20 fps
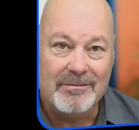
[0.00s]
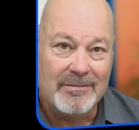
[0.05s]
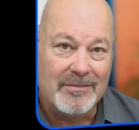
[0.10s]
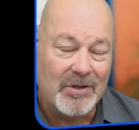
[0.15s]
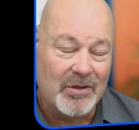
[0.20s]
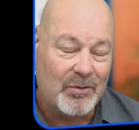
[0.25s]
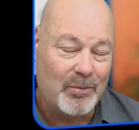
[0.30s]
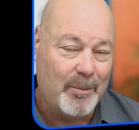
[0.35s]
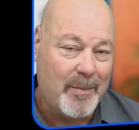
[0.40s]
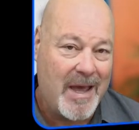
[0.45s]

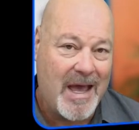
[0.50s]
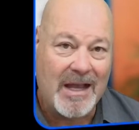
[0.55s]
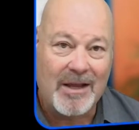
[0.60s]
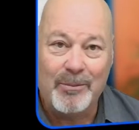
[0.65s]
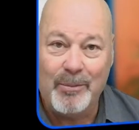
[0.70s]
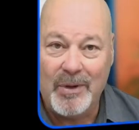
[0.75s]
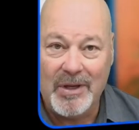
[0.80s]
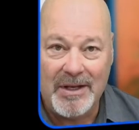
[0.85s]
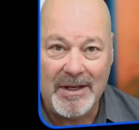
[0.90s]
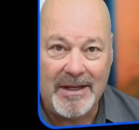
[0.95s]
little Mac
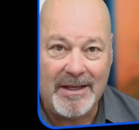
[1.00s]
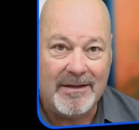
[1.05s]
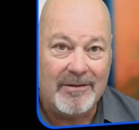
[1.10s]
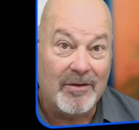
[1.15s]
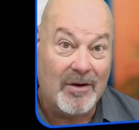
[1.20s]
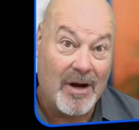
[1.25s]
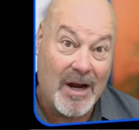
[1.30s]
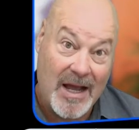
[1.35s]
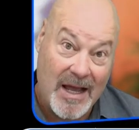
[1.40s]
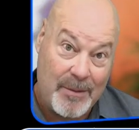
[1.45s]
Mini and
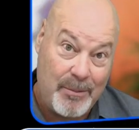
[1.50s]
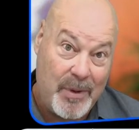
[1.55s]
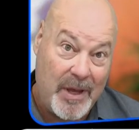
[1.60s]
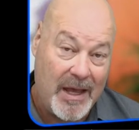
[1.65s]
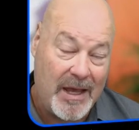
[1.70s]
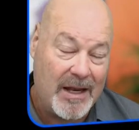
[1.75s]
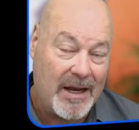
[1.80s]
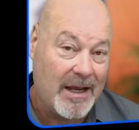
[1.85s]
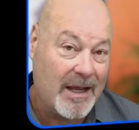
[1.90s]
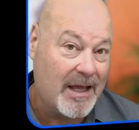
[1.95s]
their
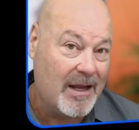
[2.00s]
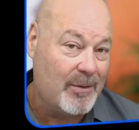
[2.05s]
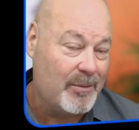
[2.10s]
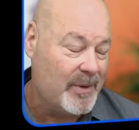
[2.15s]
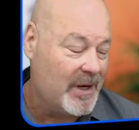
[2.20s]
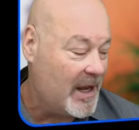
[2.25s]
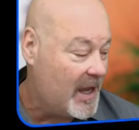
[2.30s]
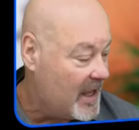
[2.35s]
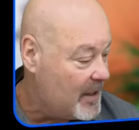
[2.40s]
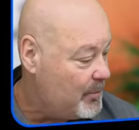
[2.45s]
iPad. I got them an
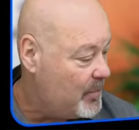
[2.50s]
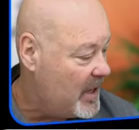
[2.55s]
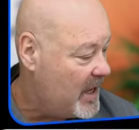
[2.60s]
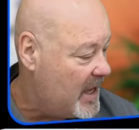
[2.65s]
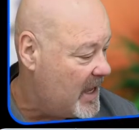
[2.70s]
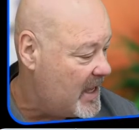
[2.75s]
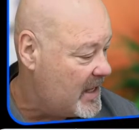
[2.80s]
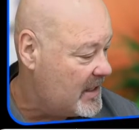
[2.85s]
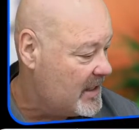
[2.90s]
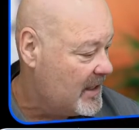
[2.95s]

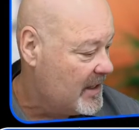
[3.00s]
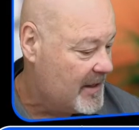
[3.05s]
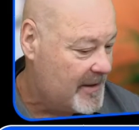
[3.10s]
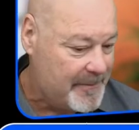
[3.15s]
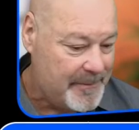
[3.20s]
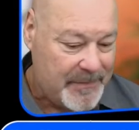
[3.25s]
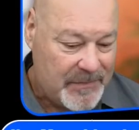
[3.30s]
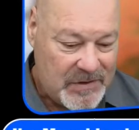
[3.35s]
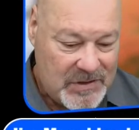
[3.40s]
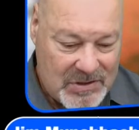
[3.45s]
iPad,
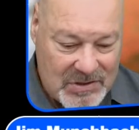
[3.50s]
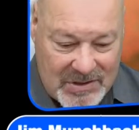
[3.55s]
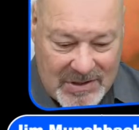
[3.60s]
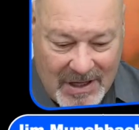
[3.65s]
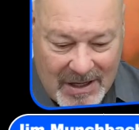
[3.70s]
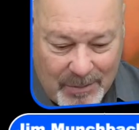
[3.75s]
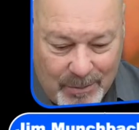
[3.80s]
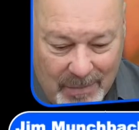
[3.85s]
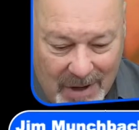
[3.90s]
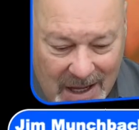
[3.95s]
just
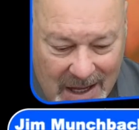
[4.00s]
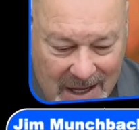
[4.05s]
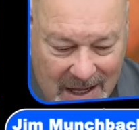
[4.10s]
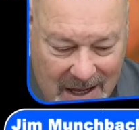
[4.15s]
like my